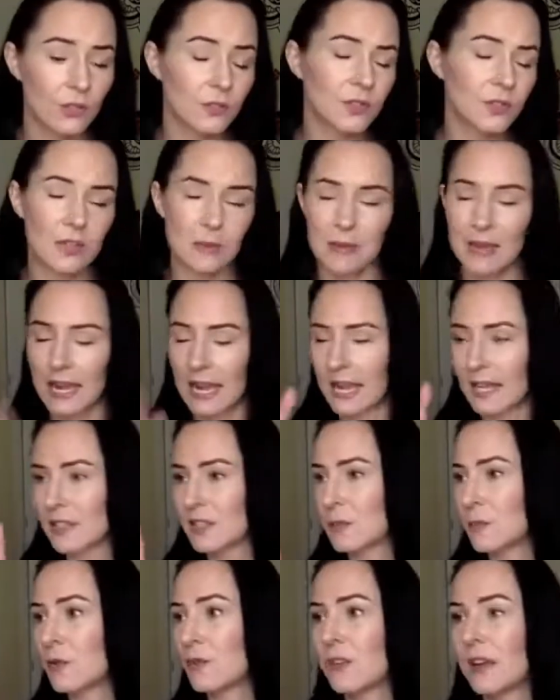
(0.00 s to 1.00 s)
so you'll see my
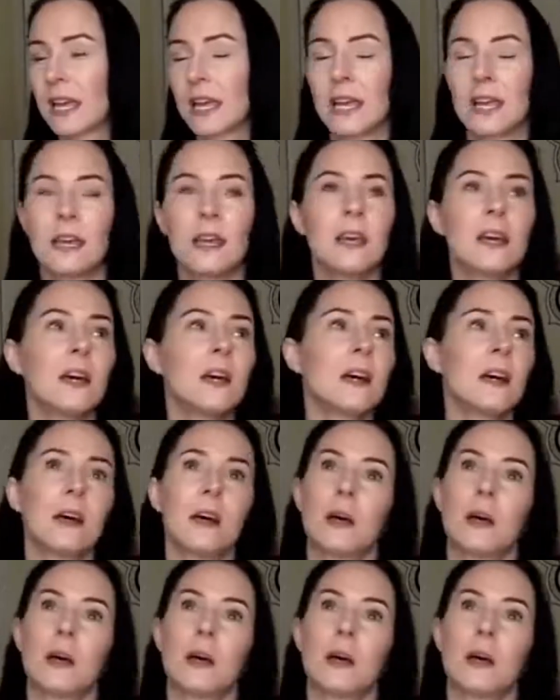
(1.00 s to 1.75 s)
hands moving.